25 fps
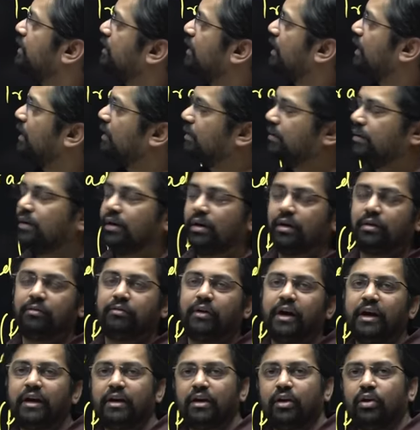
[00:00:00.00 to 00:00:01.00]
the uh,
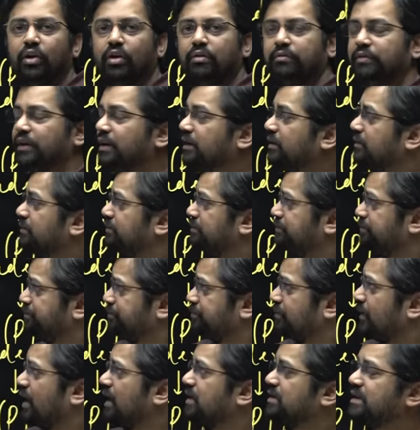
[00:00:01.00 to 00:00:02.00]
fight along with
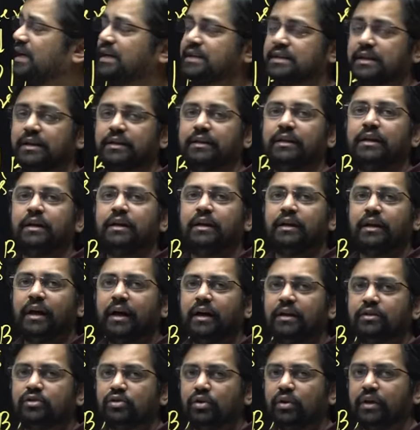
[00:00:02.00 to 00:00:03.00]
Jaichand,
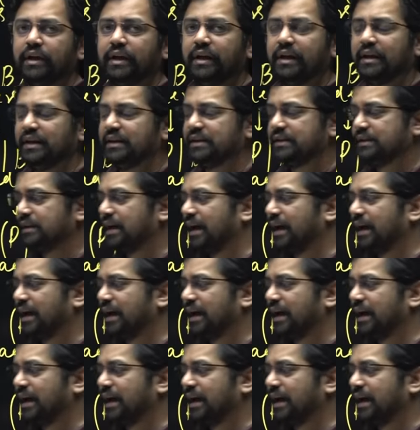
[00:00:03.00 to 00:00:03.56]
right? So he is